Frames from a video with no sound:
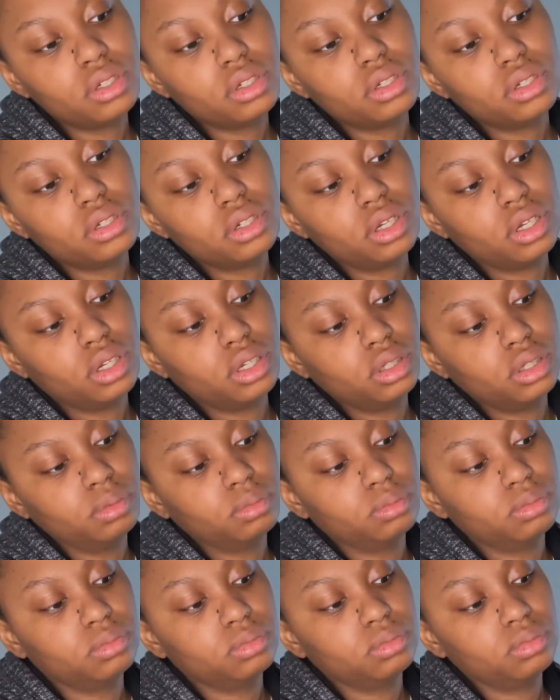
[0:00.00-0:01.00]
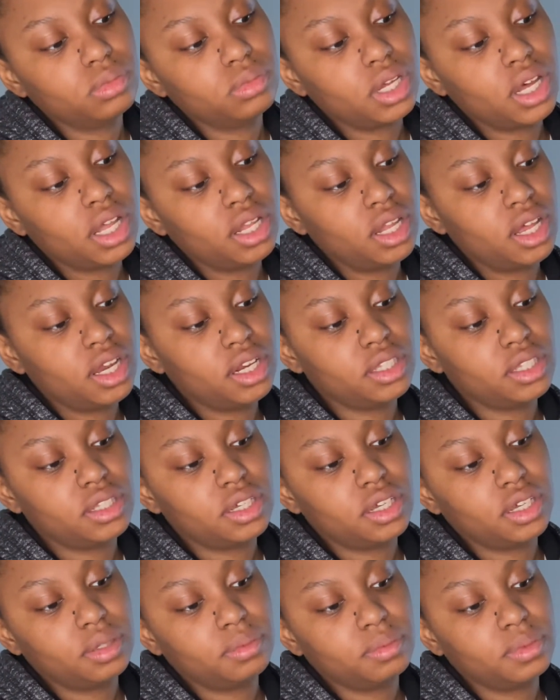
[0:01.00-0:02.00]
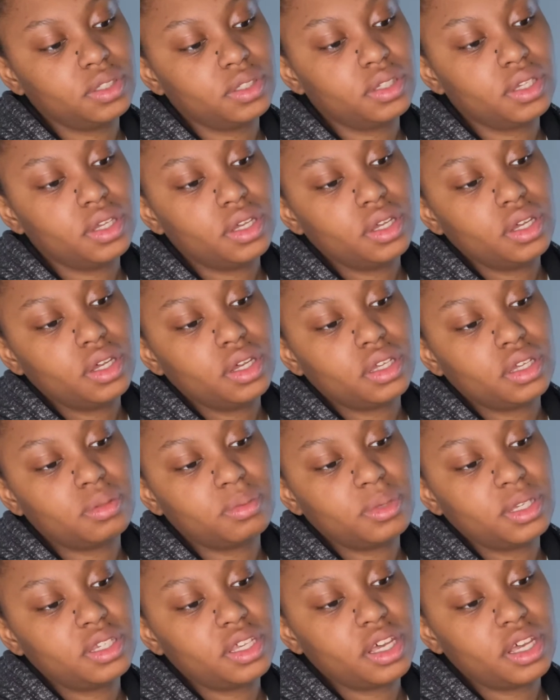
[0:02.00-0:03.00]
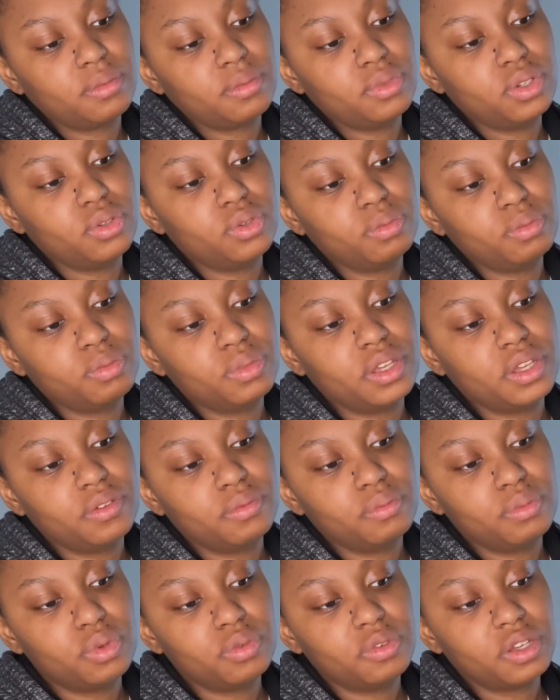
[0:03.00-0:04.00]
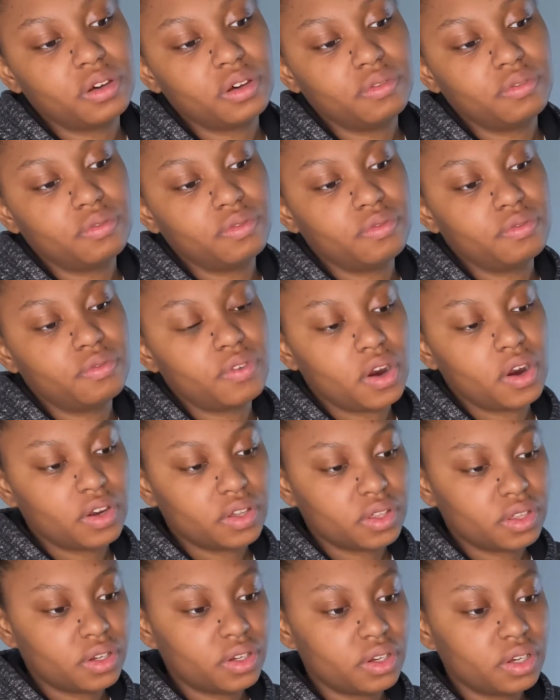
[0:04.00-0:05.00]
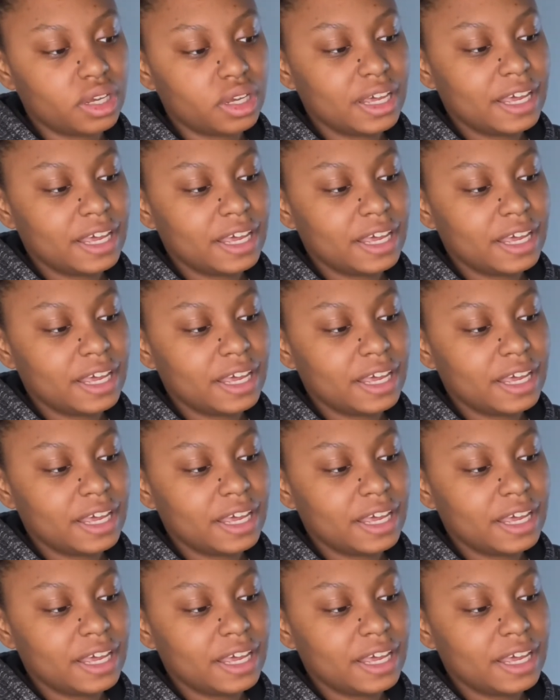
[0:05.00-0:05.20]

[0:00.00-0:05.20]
a lot of times, because my dad moved out farther,